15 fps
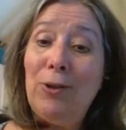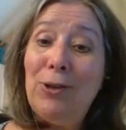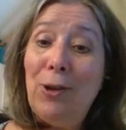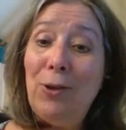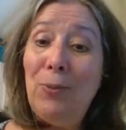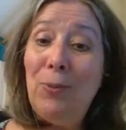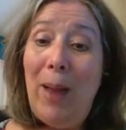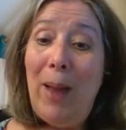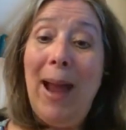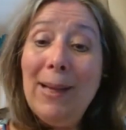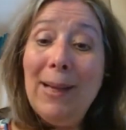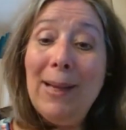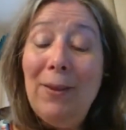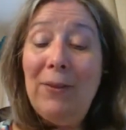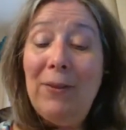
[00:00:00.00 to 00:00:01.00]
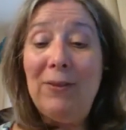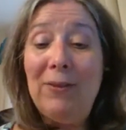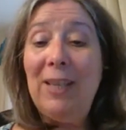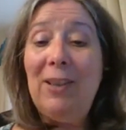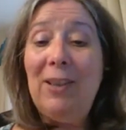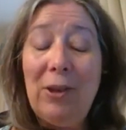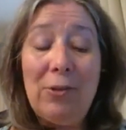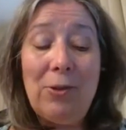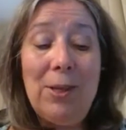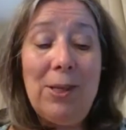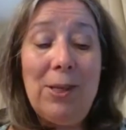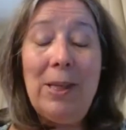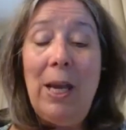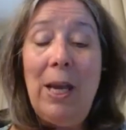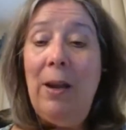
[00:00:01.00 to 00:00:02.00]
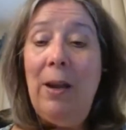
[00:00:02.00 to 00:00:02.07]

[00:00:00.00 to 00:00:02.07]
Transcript: So back in the 1500s,